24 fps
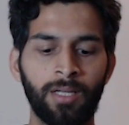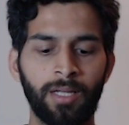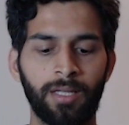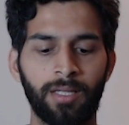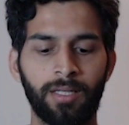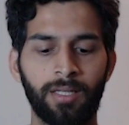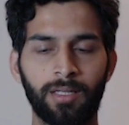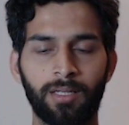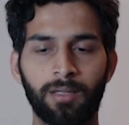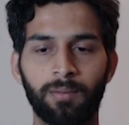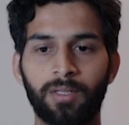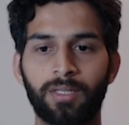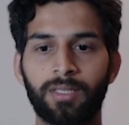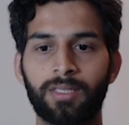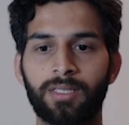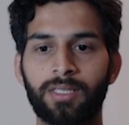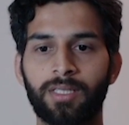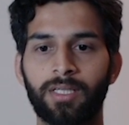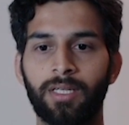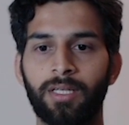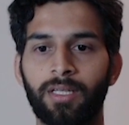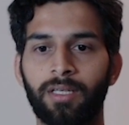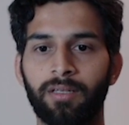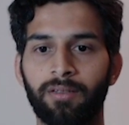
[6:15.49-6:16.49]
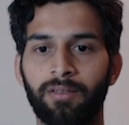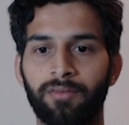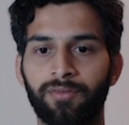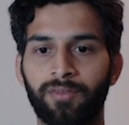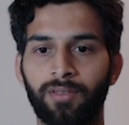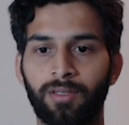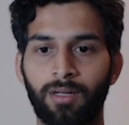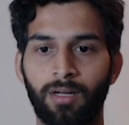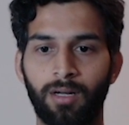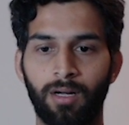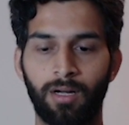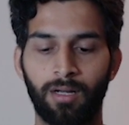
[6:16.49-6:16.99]
Here I'm going to say if the
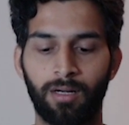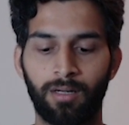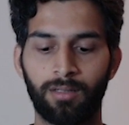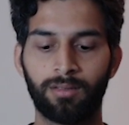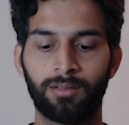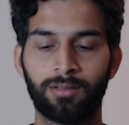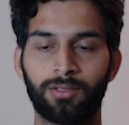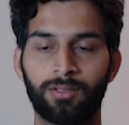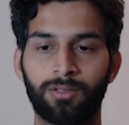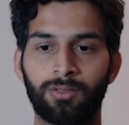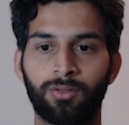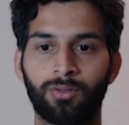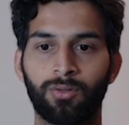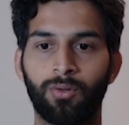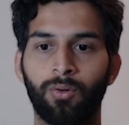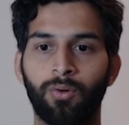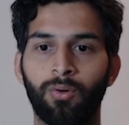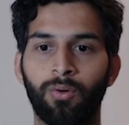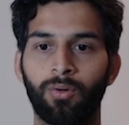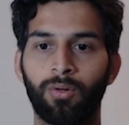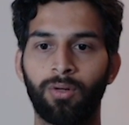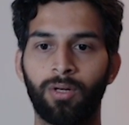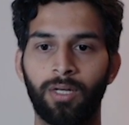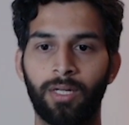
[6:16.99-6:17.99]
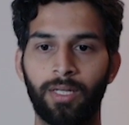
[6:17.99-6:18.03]
current role